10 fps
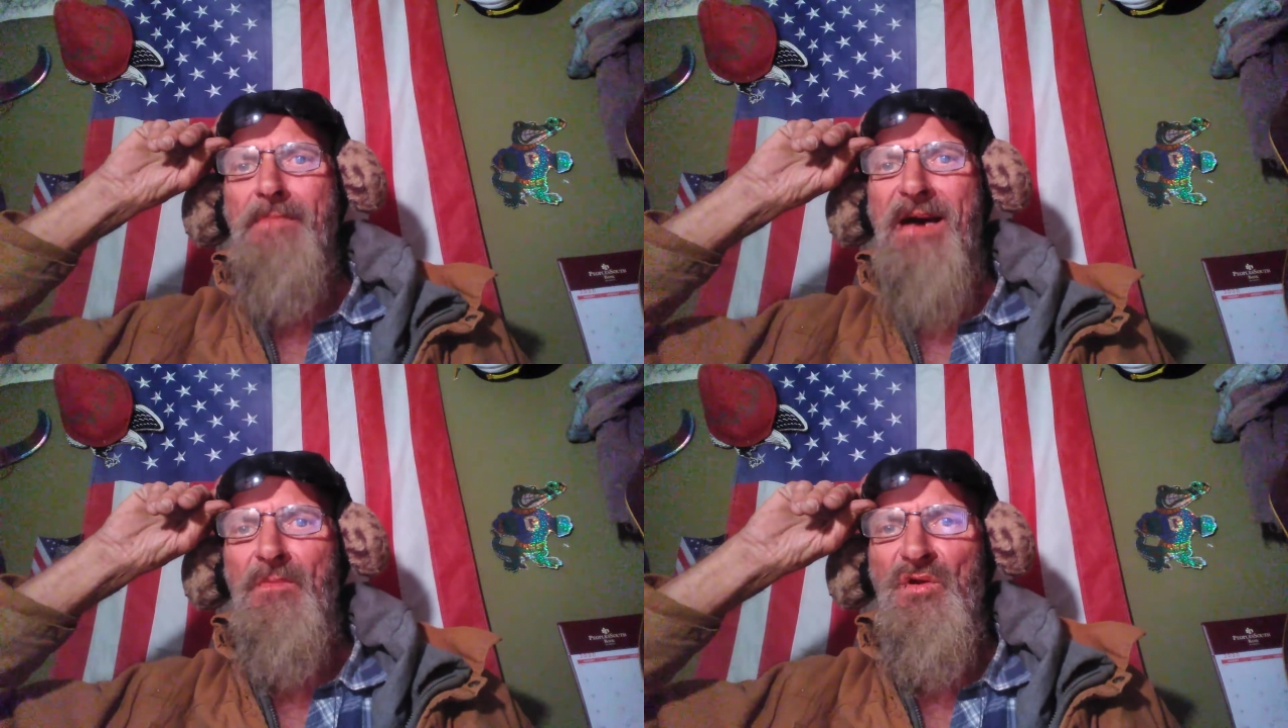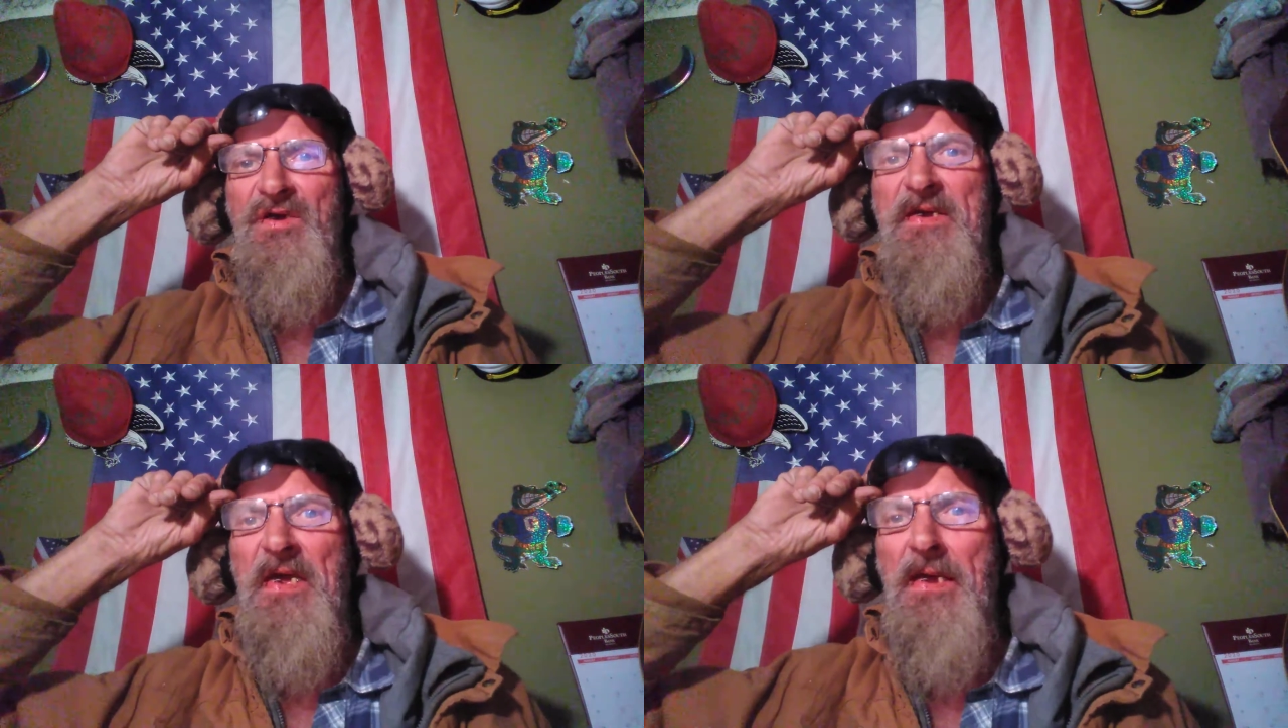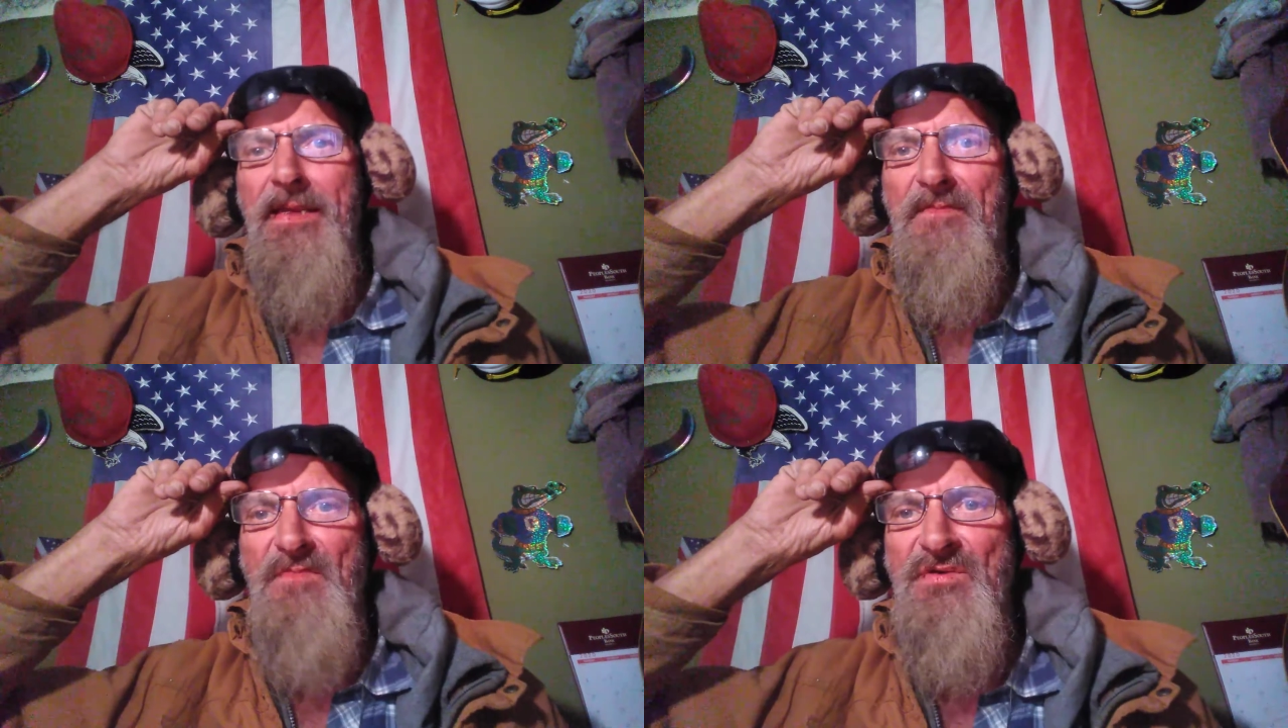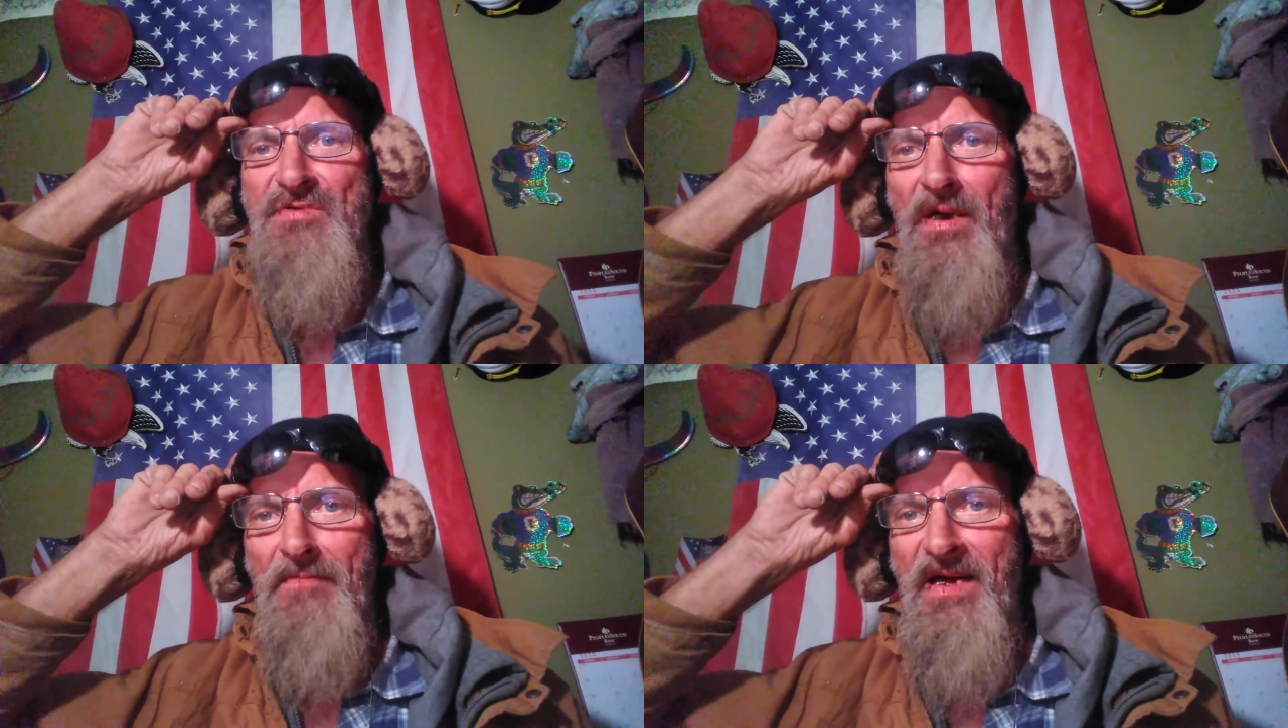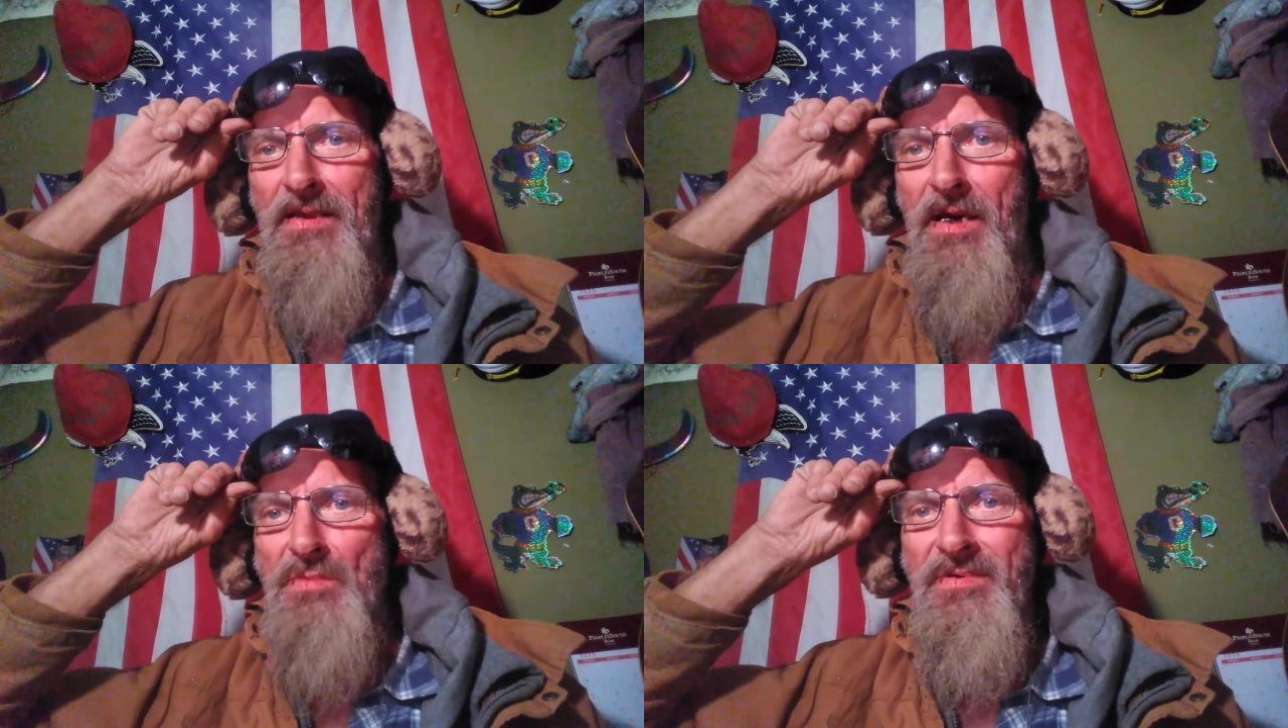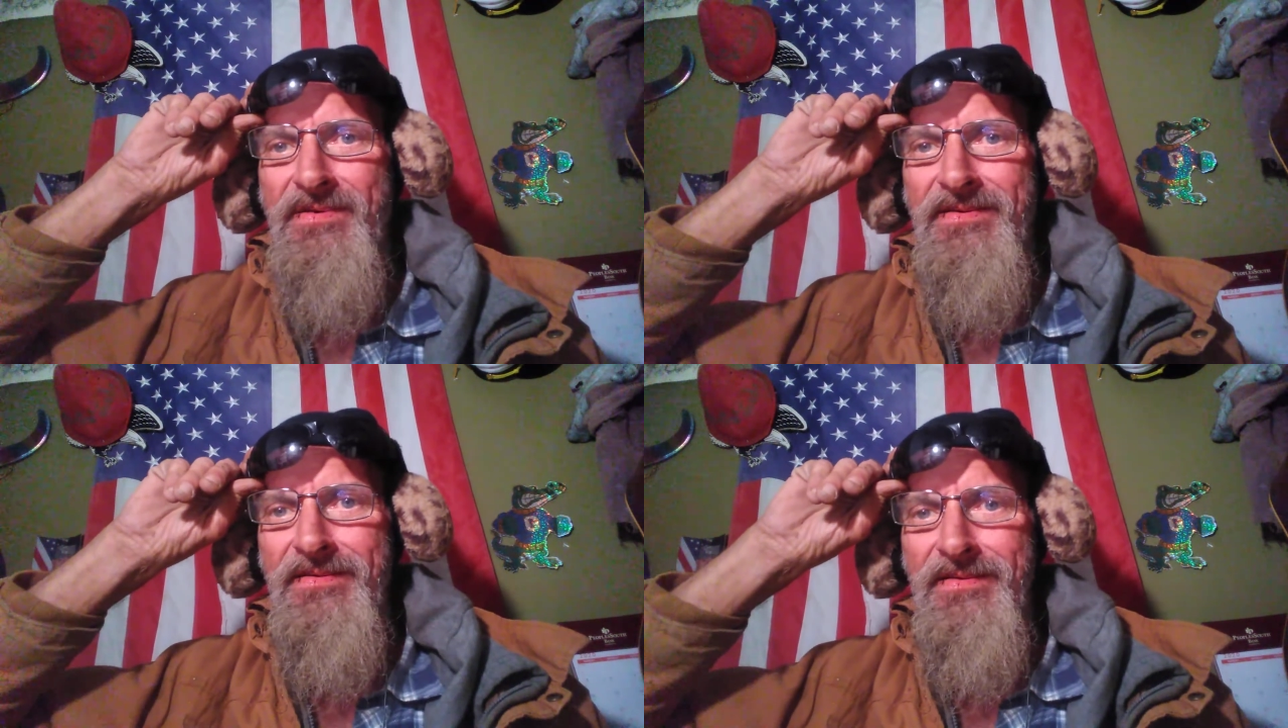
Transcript: might want to kill him or something, hello.